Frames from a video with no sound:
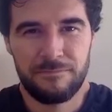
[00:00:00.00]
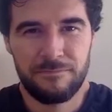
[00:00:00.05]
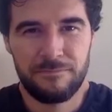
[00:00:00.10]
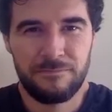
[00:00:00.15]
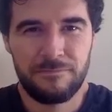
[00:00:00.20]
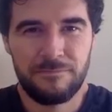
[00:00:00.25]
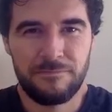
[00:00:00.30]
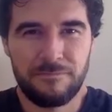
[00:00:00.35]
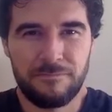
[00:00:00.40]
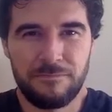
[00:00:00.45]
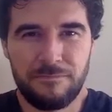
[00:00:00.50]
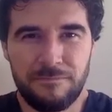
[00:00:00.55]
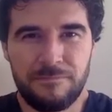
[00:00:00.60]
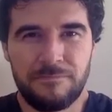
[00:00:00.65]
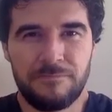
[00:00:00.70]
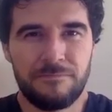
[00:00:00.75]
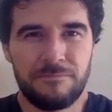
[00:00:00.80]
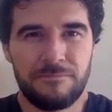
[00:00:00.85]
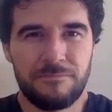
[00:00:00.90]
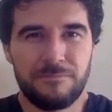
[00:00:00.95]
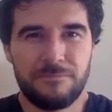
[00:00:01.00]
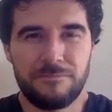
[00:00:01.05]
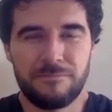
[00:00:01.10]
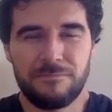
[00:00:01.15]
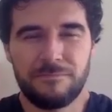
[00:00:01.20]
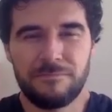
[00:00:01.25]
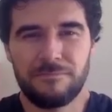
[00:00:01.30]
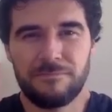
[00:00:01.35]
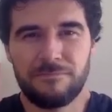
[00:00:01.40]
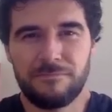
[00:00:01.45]

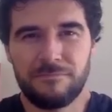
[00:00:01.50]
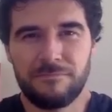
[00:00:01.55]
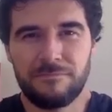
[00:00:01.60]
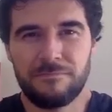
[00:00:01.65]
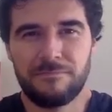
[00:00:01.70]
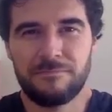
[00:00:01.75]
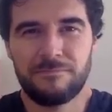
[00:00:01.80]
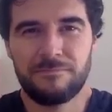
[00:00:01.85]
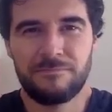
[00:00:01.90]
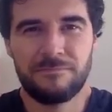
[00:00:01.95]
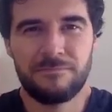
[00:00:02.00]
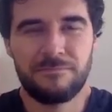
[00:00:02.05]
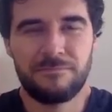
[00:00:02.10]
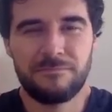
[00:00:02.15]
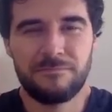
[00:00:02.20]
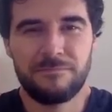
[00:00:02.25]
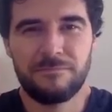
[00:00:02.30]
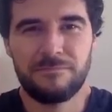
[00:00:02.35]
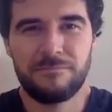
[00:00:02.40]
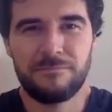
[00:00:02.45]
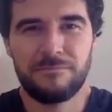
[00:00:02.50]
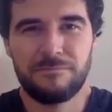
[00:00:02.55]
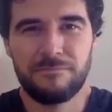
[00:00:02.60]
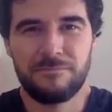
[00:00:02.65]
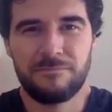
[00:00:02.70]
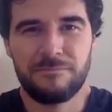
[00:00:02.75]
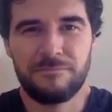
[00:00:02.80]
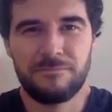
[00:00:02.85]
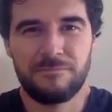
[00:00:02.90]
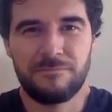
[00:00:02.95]

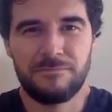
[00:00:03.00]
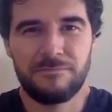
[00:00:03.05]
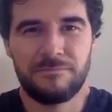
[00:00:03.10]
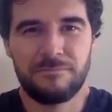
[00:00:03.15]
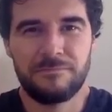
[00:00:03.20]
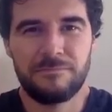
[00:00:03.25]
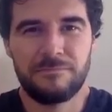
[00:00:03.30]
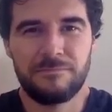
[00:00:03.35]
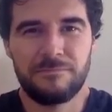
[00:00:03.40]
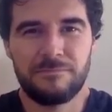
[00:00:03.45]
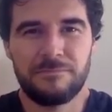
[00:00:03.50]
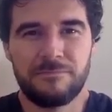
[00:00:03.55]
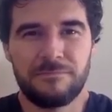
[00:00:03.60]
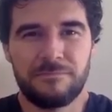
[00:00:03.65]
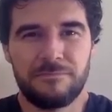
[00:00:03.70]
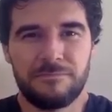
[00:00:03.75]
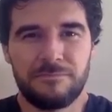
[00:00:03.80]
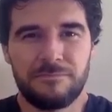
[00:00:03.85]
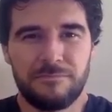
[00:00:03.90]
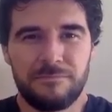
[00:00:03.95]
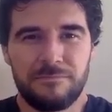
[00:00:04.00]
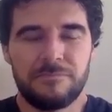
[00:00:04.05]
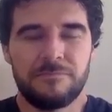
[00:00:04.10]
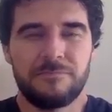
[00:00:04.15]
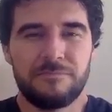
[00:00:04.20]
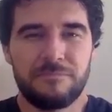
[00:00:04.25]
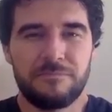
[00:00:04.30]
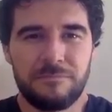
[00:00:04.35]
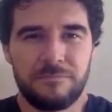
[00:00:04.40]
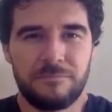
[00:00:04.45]

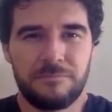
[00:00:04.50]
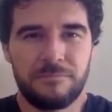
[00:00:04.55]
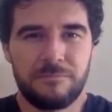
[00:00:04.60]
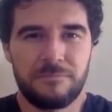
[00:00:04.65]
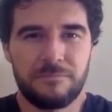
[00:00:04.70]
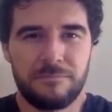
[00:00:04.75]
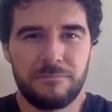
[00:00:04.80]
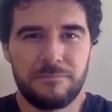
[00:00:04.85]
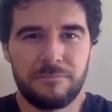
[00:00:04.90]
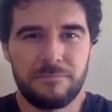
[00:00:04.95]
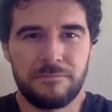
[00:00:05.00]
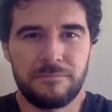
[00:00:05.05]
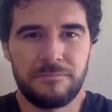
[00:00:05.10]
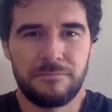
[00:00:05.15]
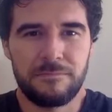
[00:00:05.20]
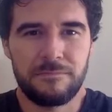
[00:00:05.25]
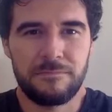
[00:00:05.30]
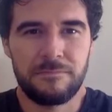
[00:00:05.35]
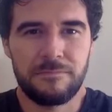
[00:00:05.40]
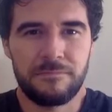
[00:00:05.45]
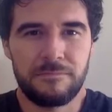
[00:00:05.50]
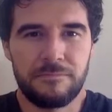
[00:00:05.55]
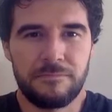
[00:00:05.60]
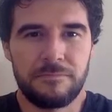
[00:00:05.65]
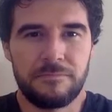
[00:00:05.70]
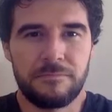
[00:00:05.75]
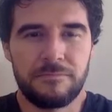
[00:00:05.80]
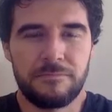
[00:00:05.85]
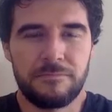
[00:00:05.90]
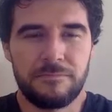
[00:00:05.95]

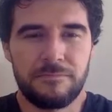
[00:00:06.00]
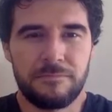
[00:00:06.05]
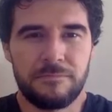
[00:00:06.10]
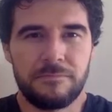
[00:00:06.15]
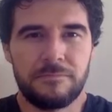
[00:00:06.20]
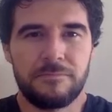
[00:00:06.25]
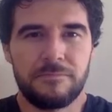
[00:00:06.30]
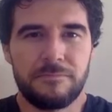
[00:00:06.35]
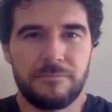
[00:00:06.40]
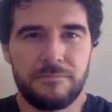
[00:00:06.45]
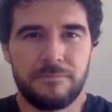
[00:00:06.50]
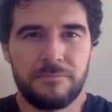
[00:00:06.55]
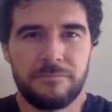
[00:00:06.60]
No words are spoken by the person on screen.